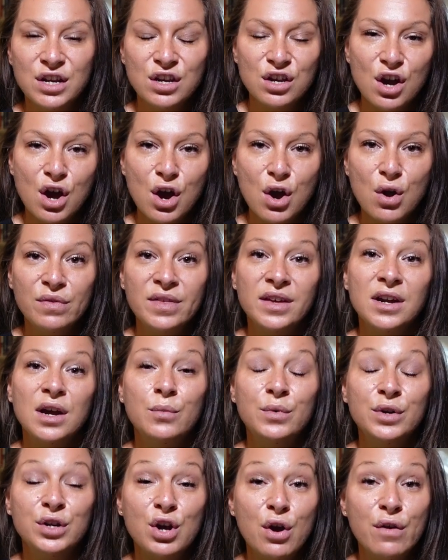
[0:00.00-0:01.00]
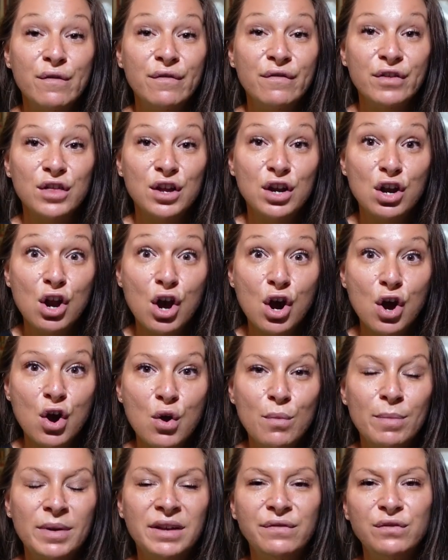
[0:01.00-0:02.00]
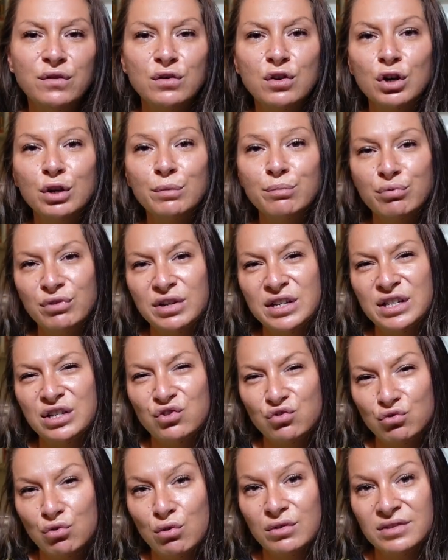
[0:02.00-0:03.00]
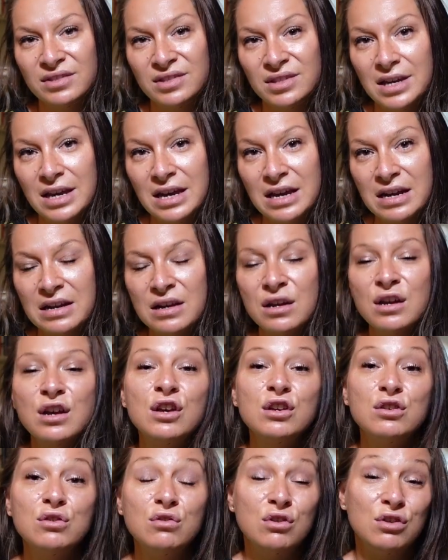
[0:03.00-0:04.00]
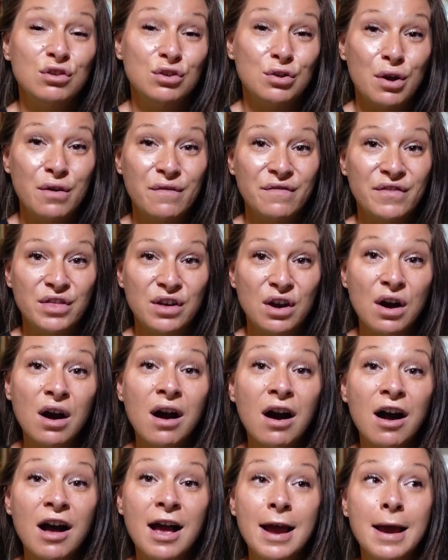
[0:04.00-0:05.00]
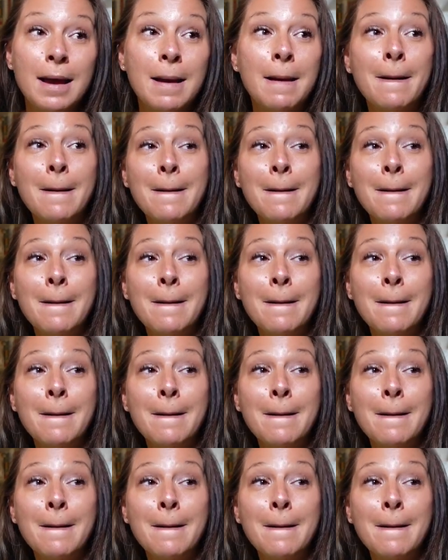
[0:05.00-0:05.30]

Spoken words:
go, then I would go for the low. But if you've got a pretty strong skin, you can go for the high.